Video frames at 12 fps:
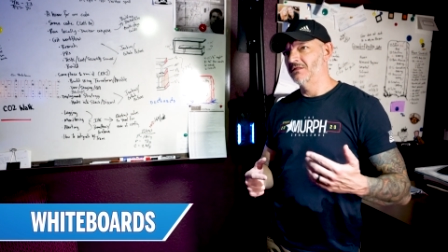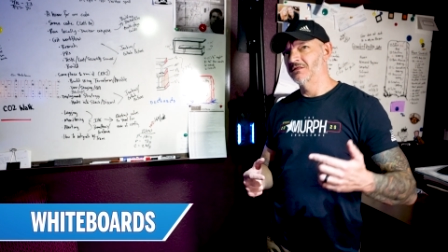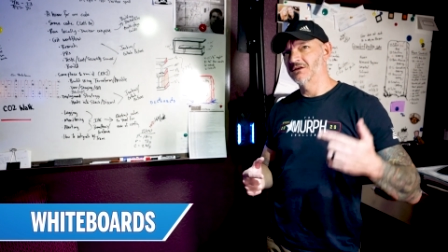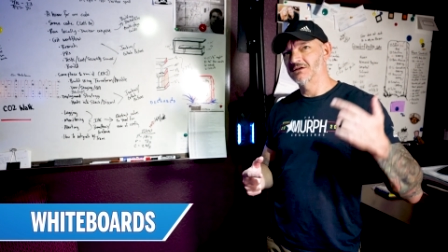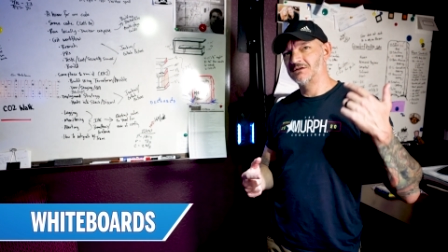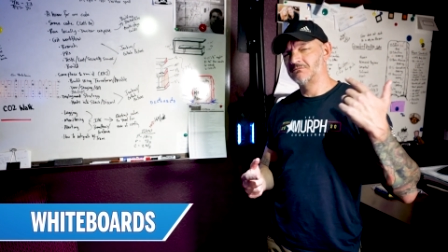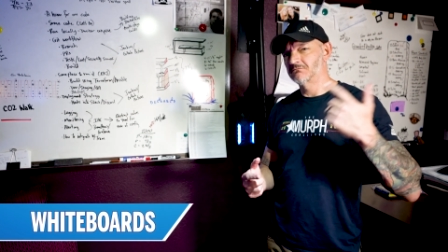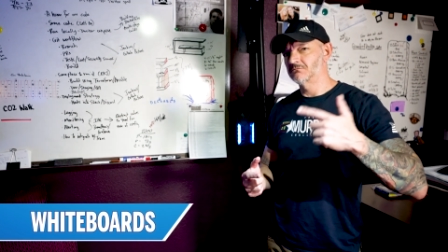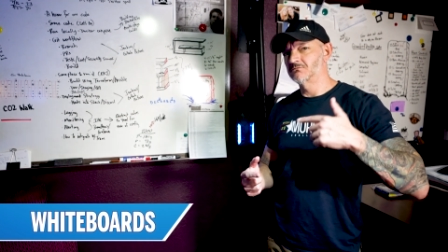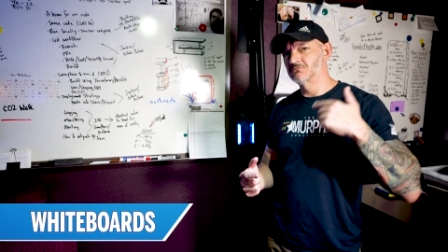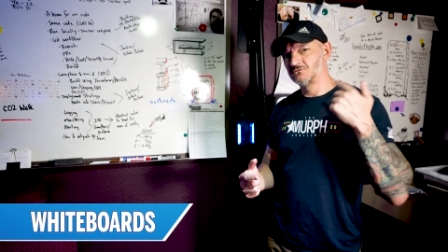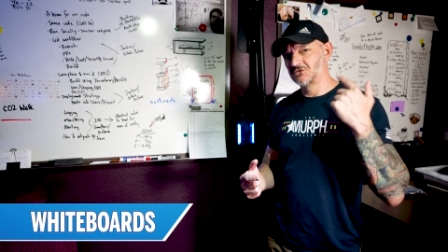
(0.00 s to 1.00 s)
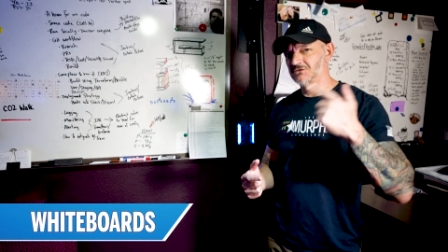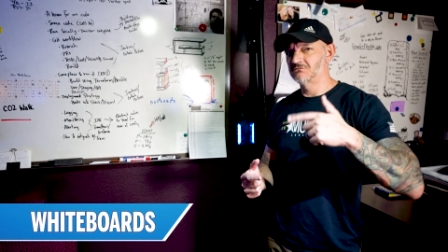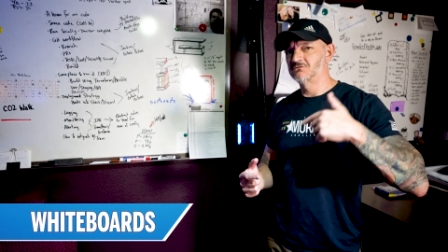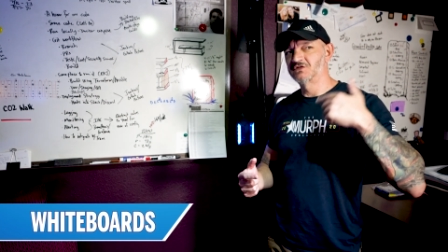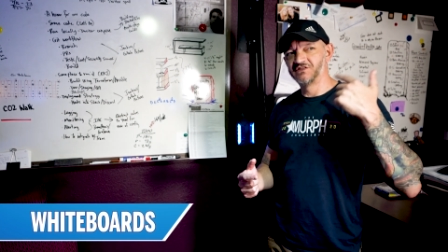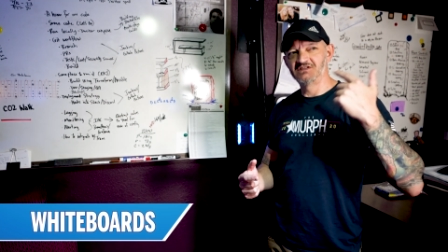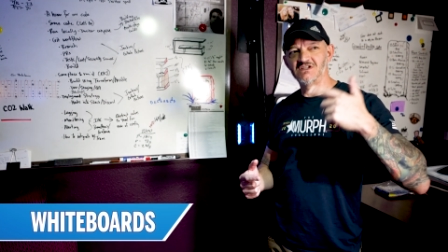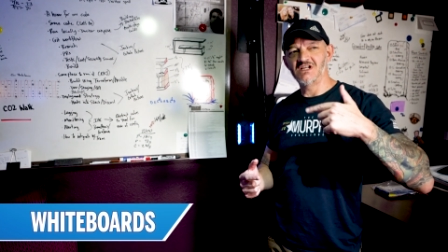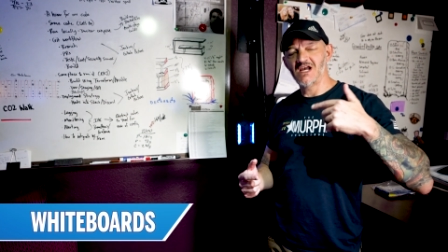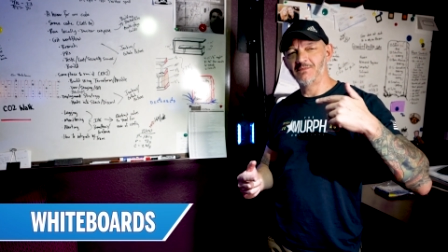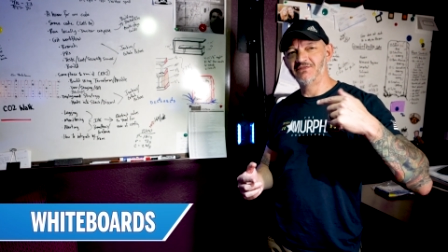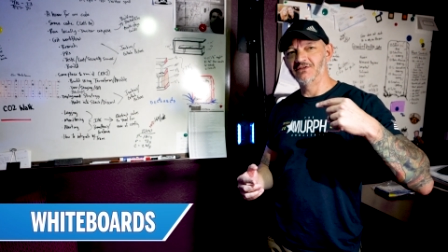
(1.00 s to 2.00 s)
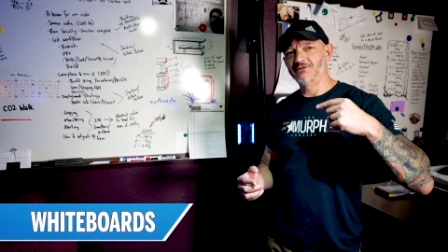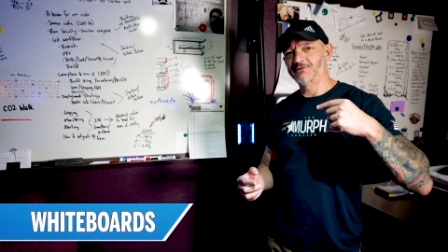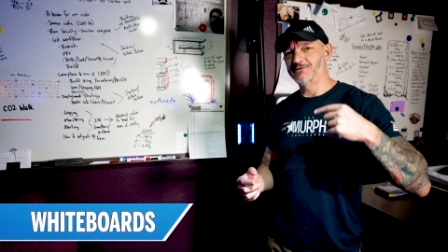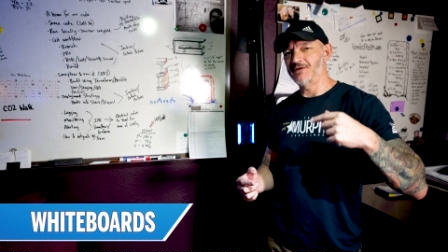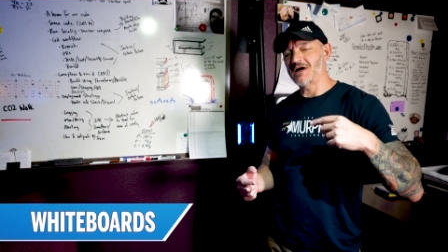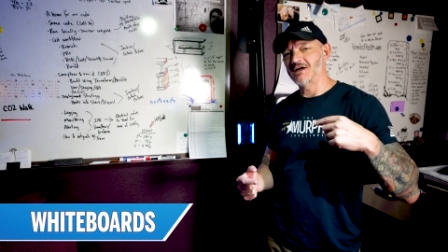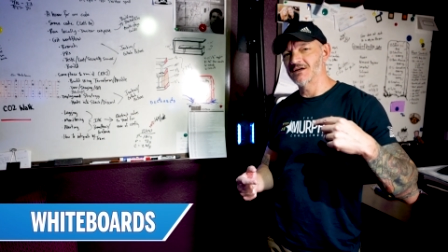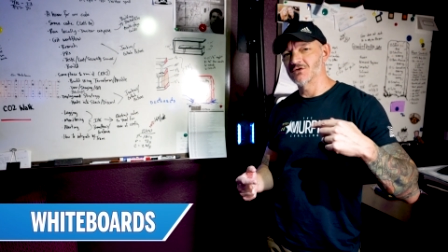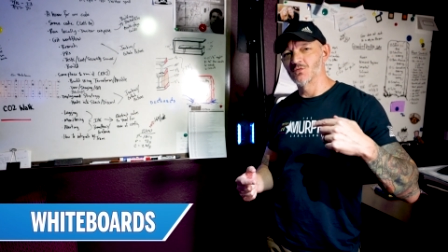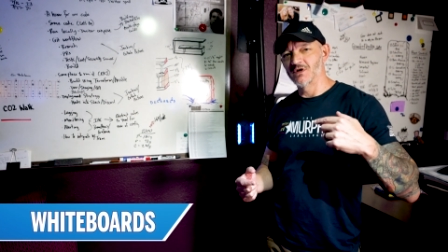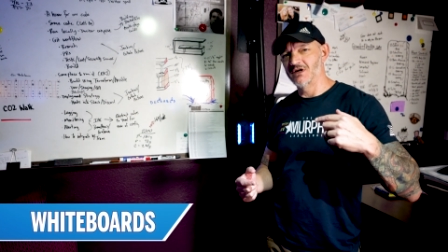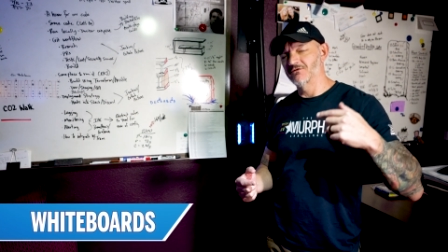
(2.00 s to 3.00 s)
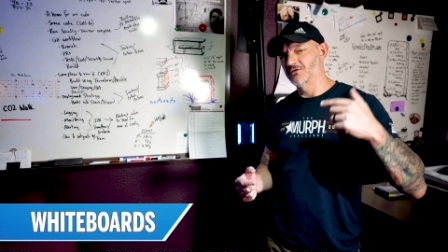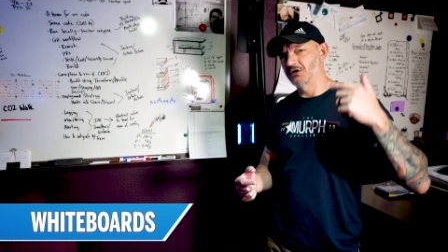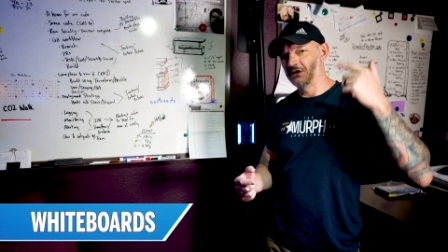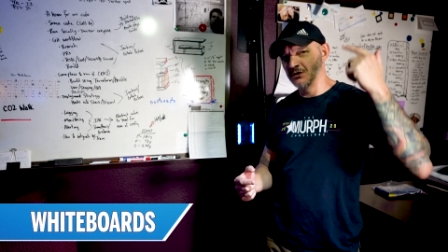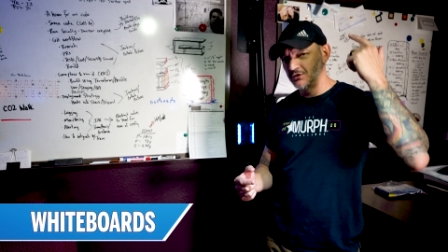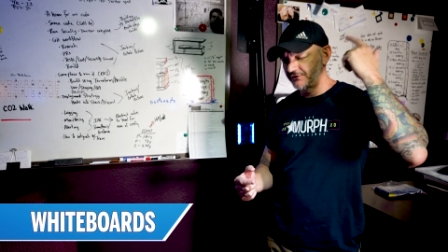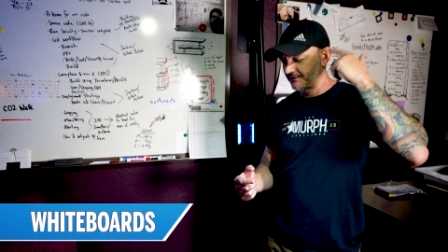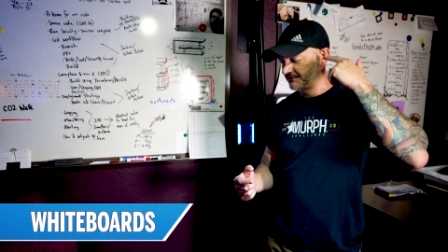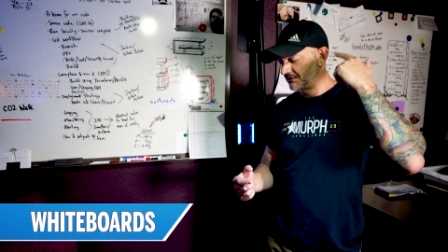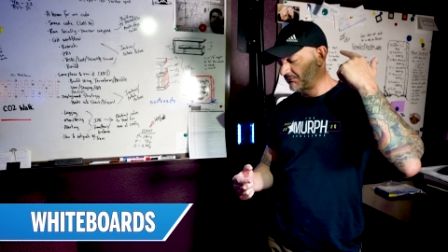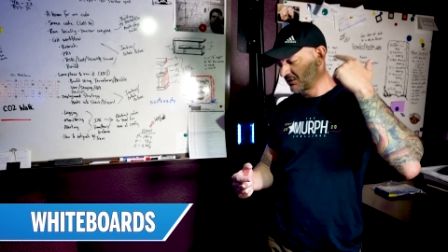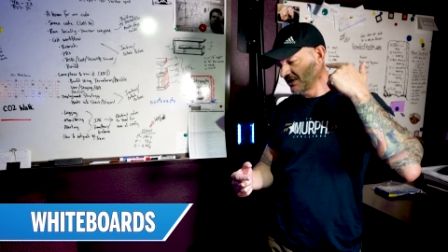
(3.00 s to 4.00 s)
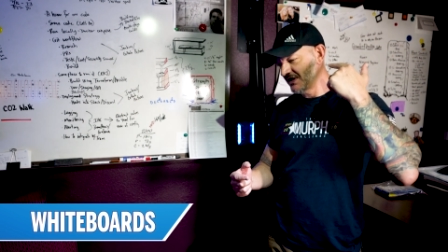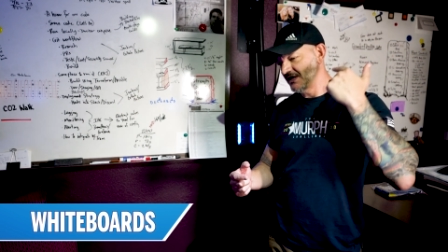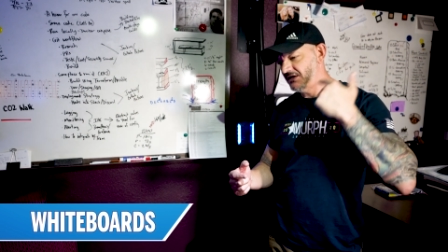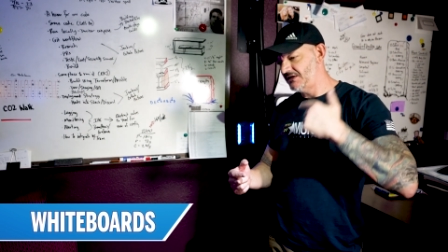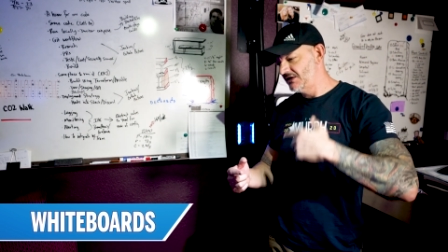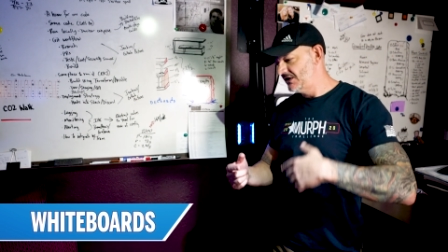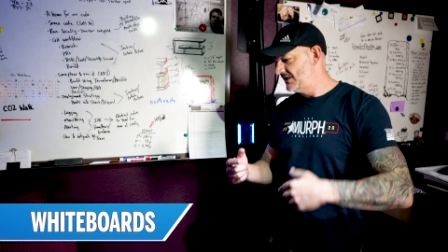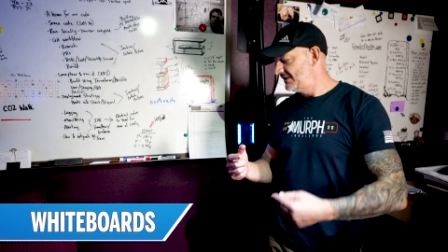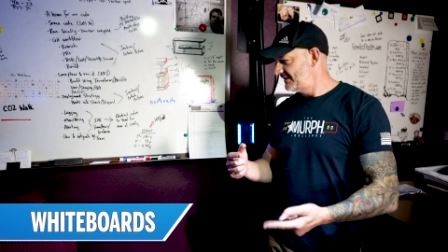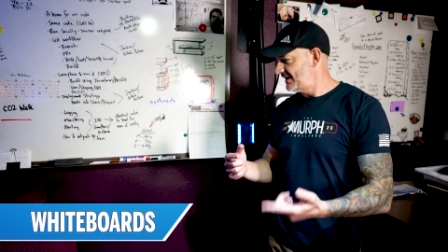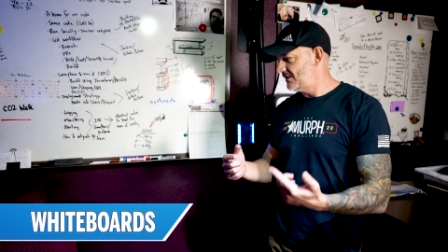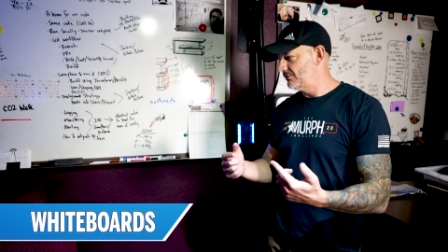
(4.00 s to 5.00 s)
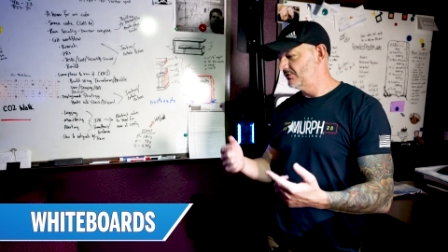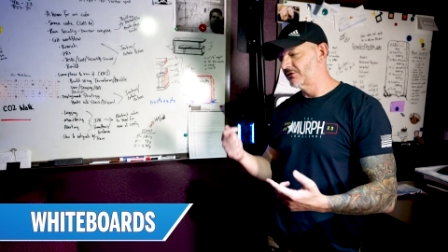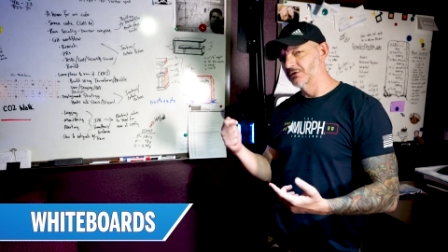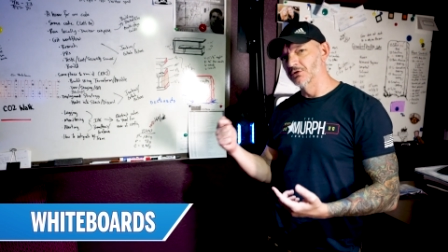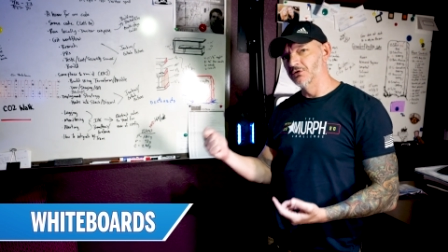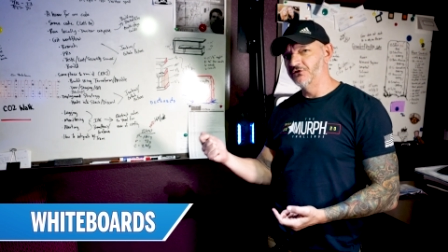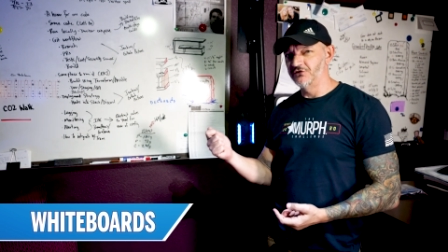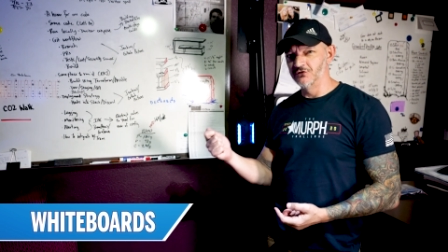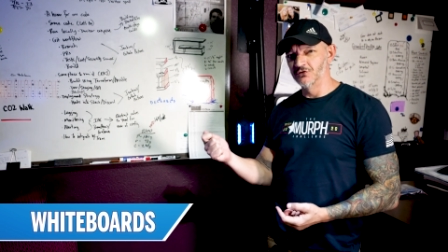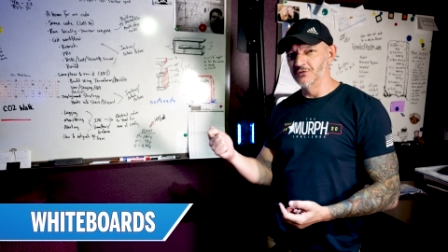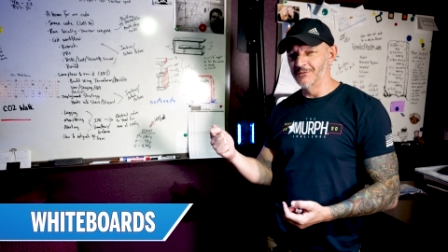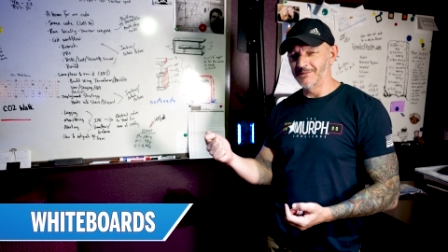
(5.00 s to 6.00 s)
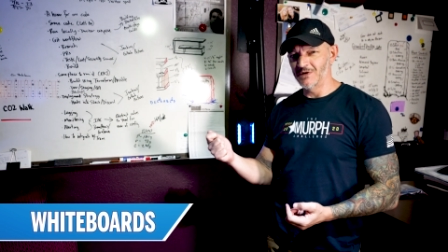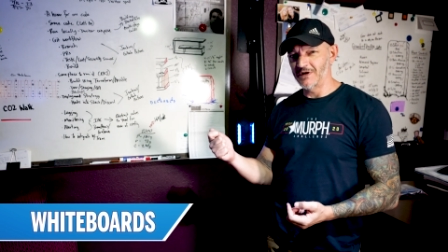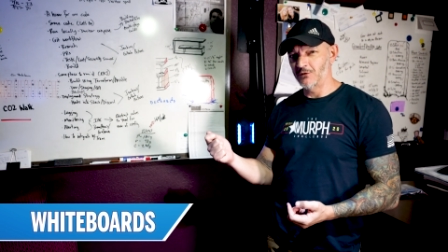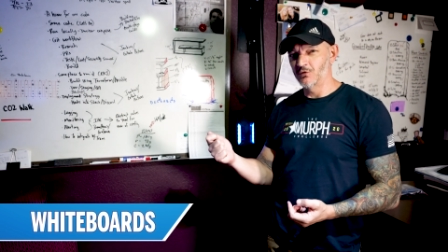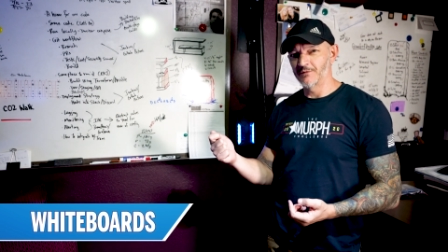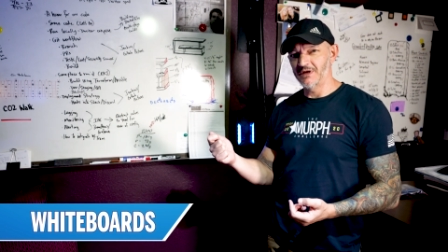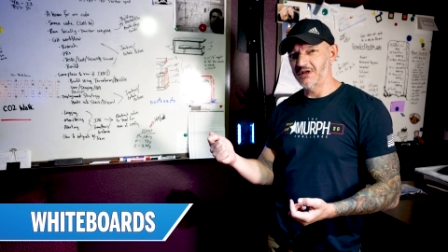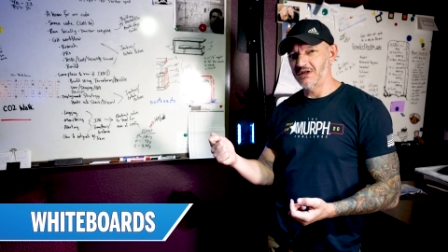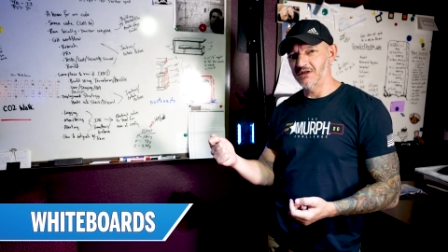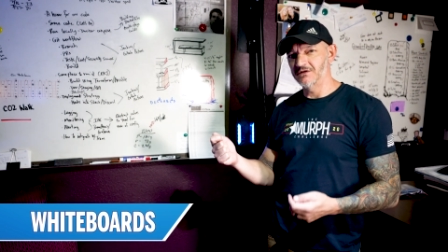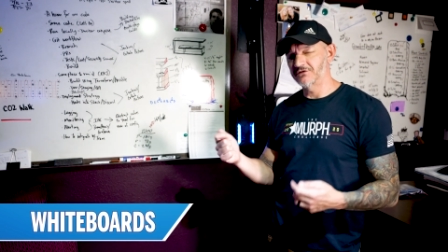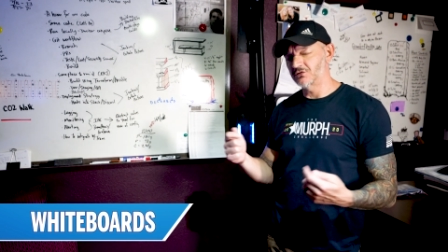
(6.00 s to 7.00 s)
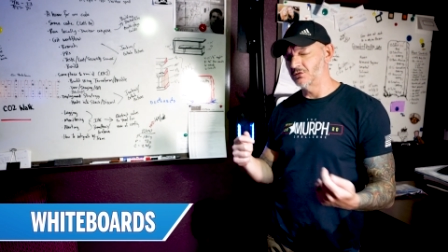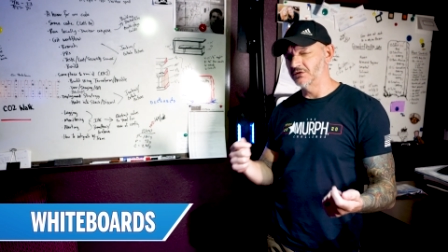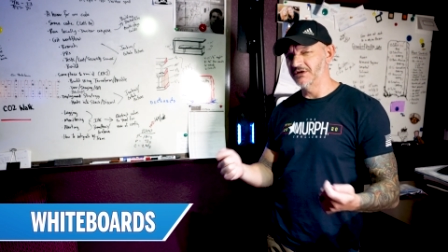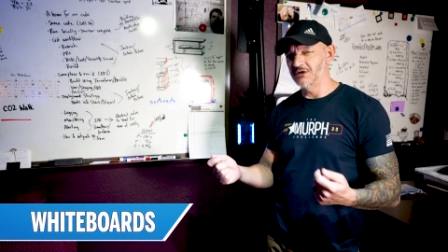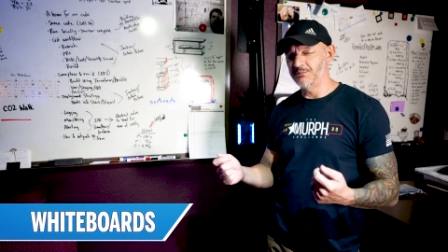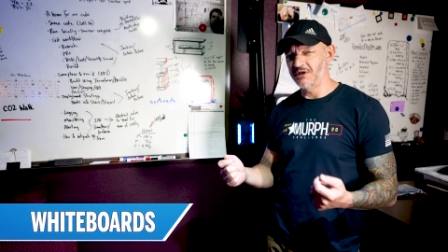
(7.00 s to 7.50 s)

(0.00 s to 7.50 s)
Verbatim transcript: the synapses fire whenever it goes from the brain down through to my, one of my hands holding a